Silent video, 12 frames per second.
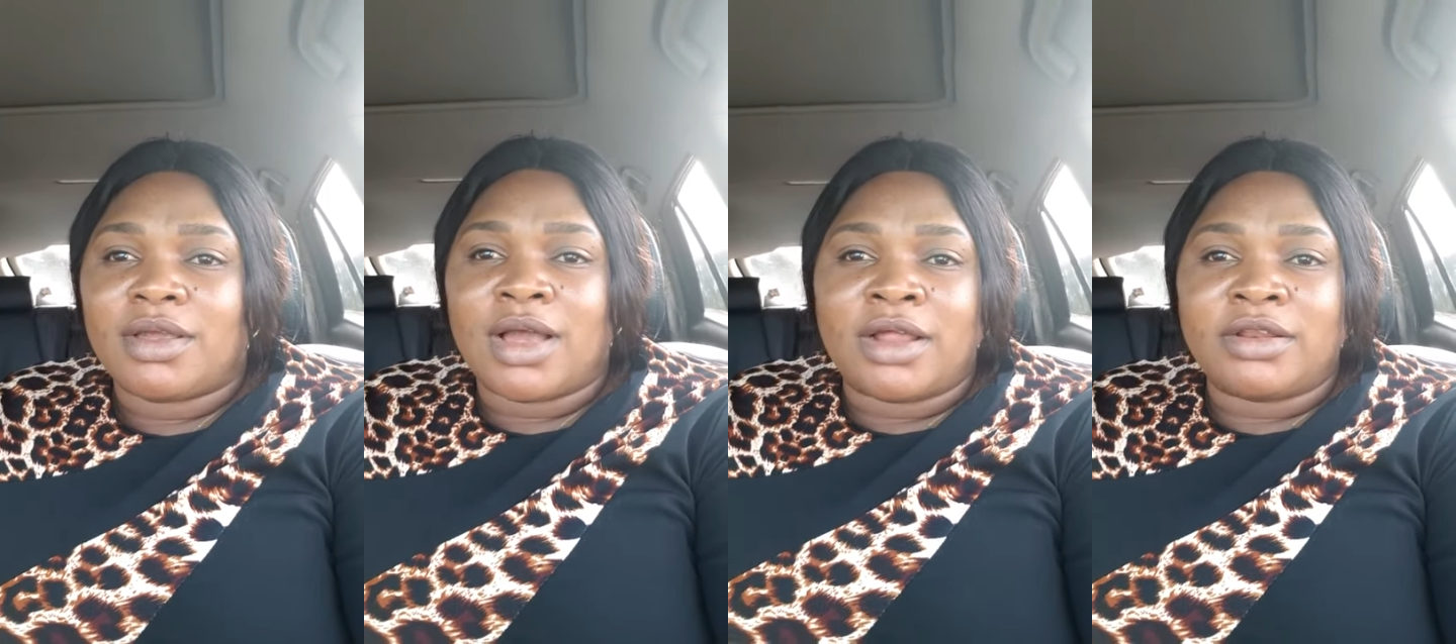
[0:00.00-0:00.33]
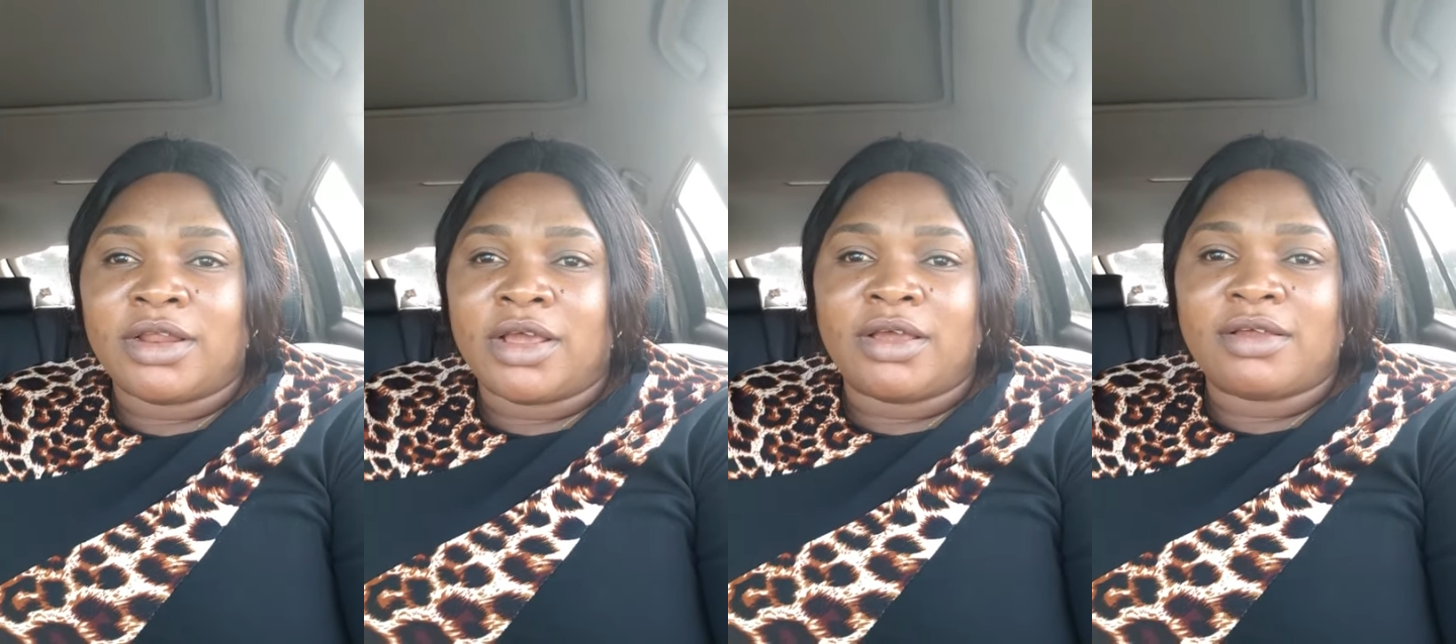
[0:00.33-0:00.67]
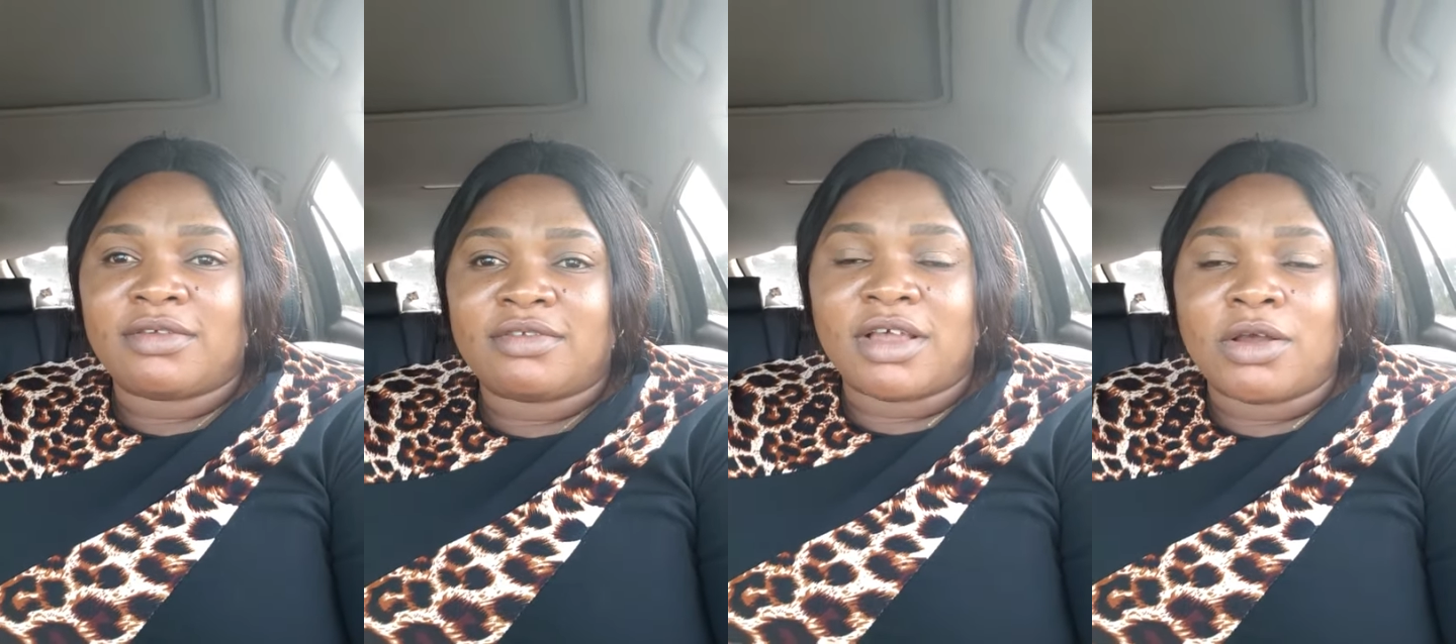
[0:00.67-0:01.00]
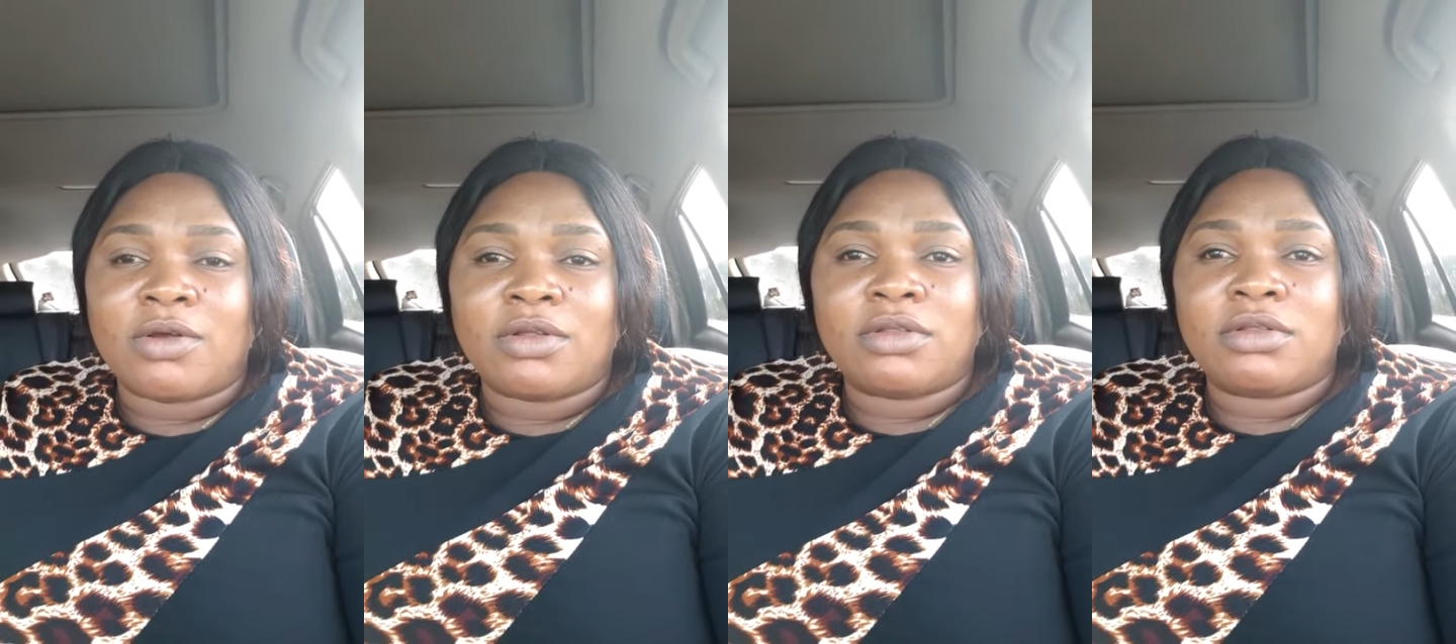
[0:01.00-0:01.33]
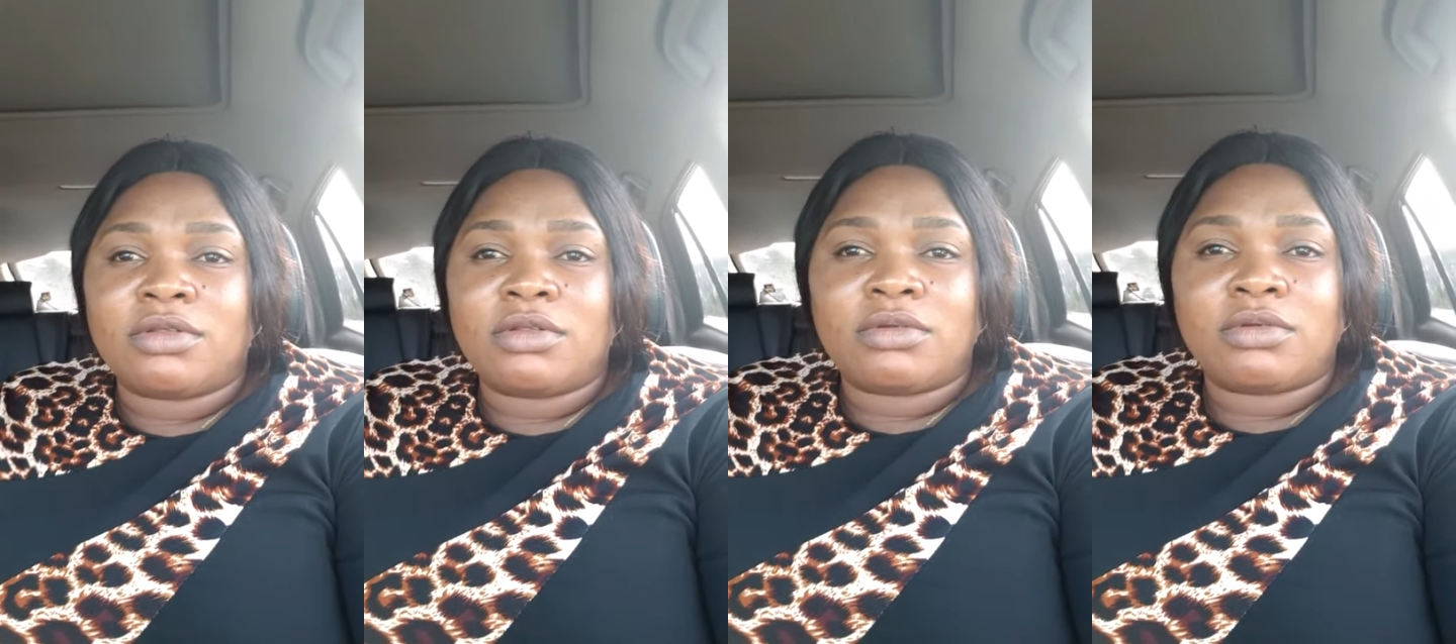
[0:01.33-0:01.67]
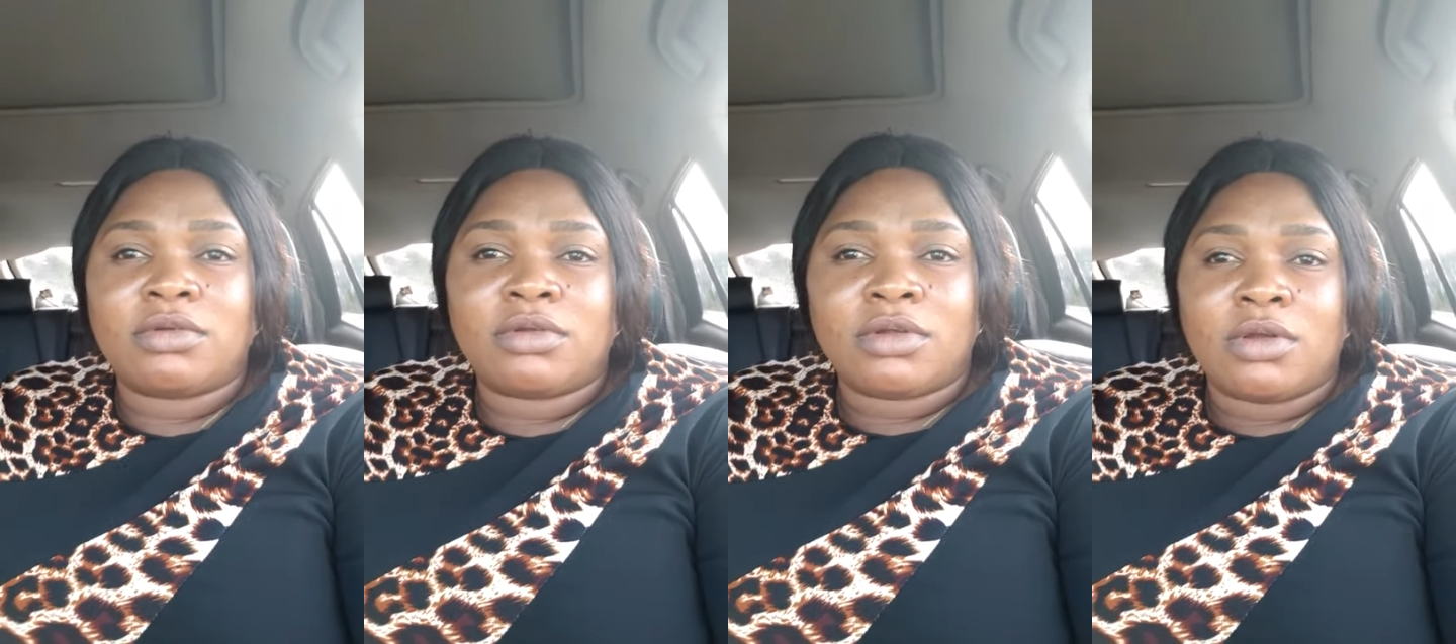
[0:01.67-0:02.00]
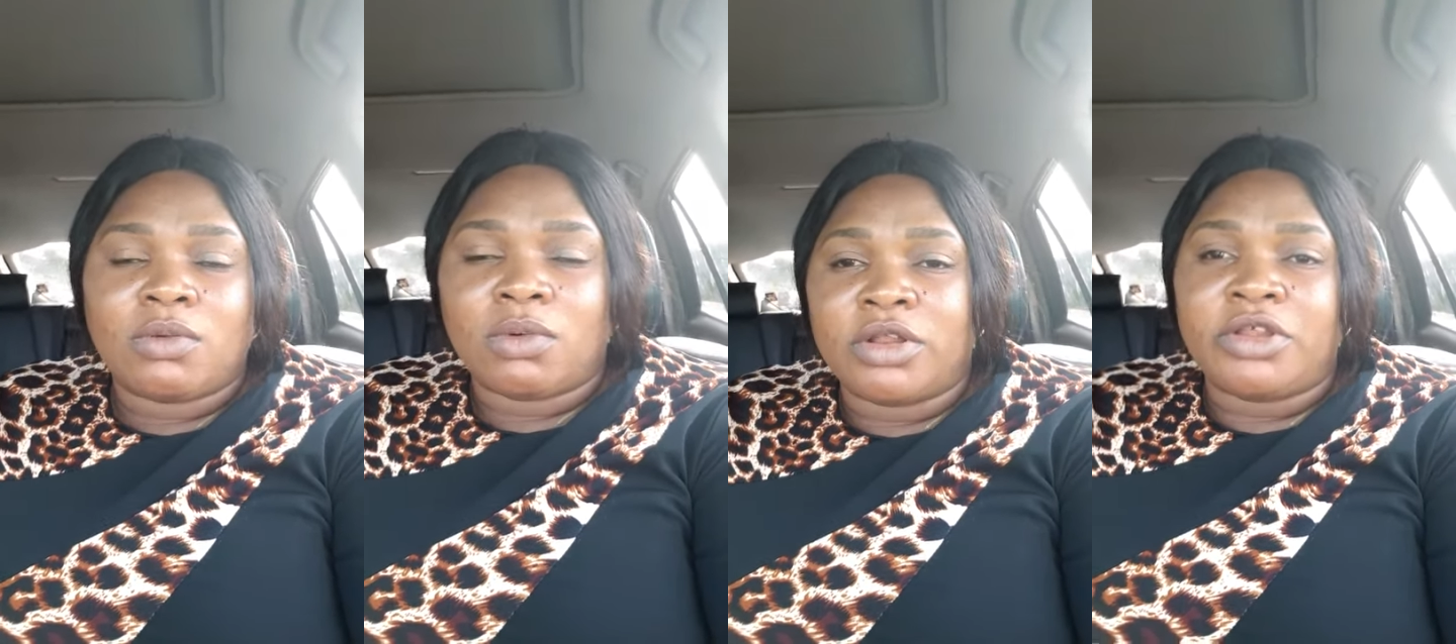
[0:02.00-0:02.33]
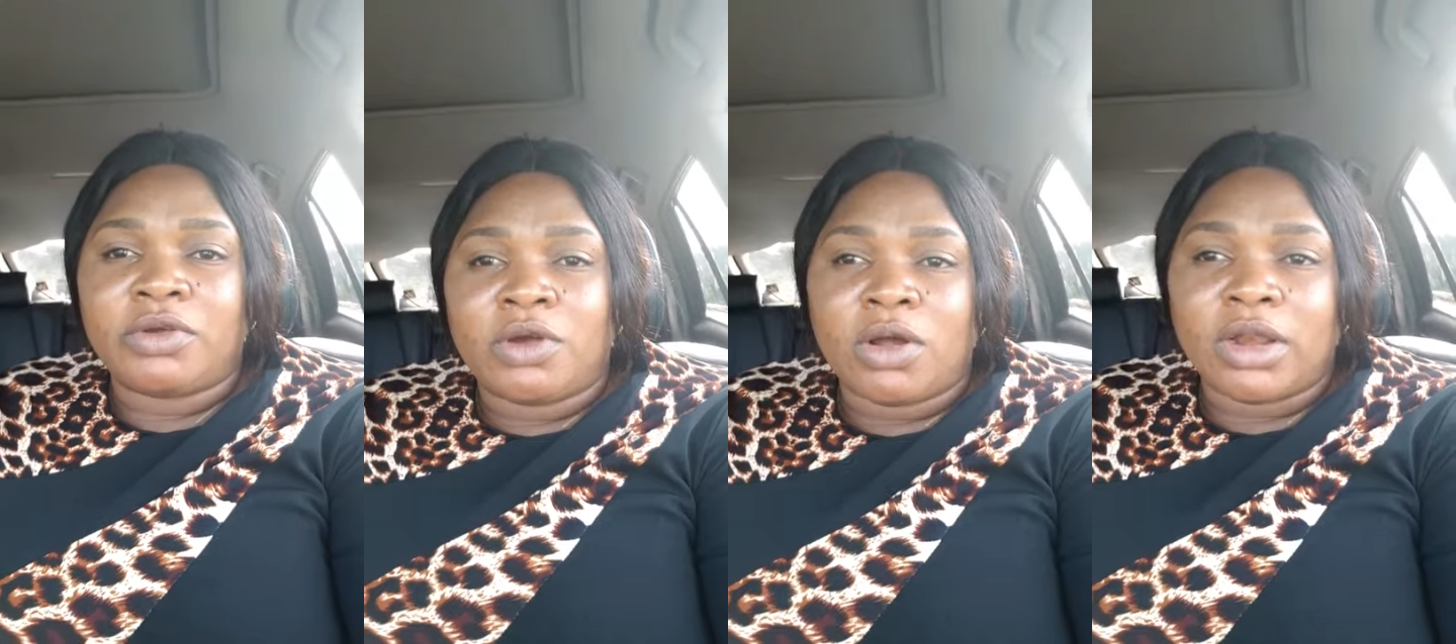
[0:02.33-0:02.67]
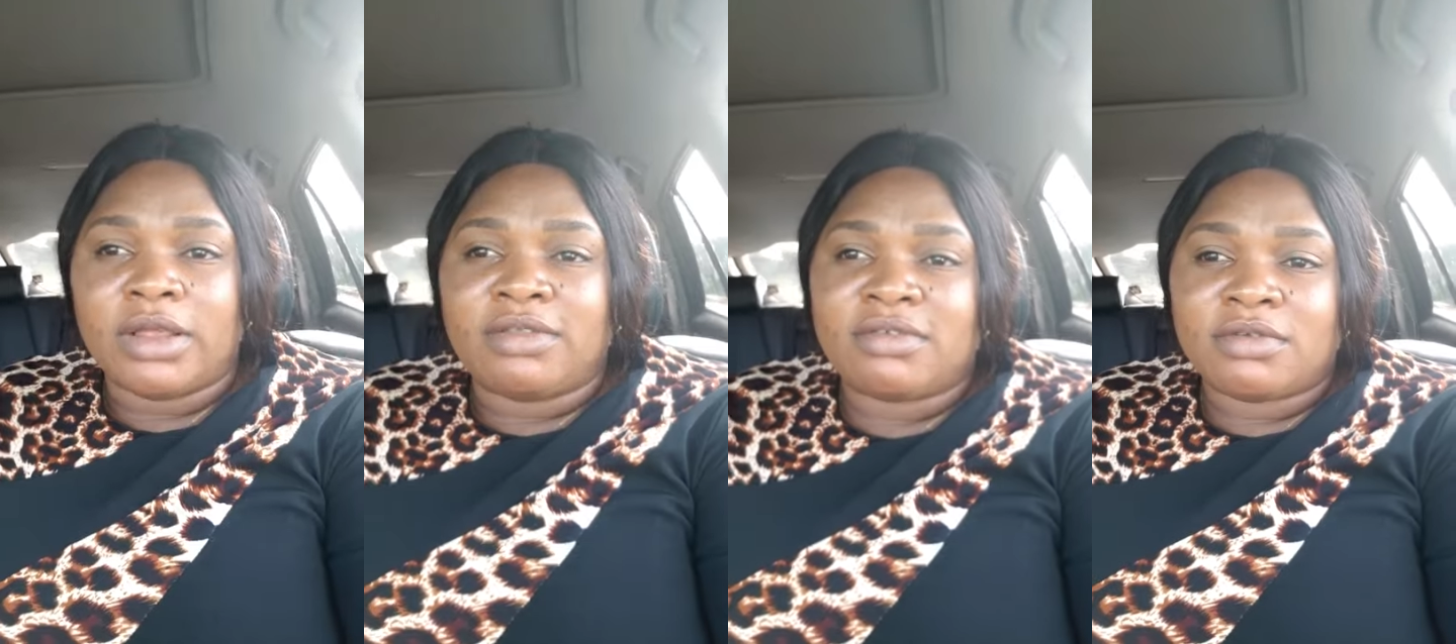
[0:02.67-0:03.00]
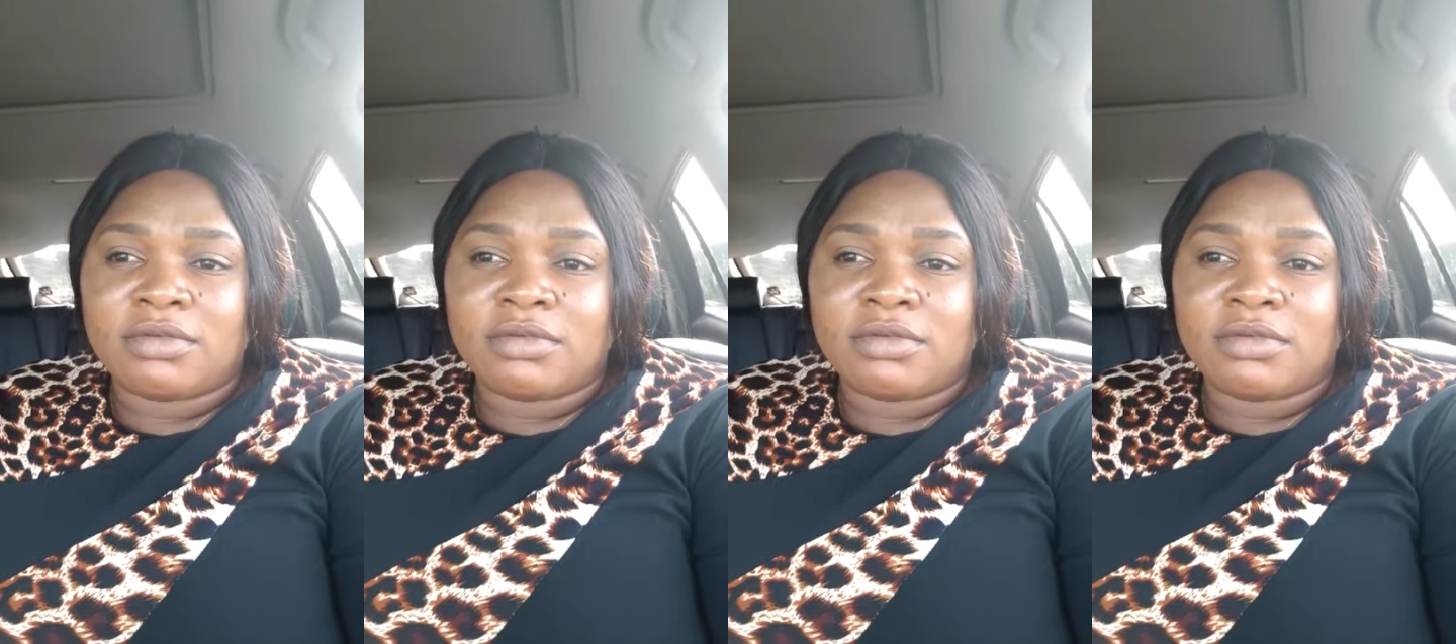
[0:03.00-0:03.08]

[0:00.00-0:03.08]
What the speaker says: and the second, what do you call it?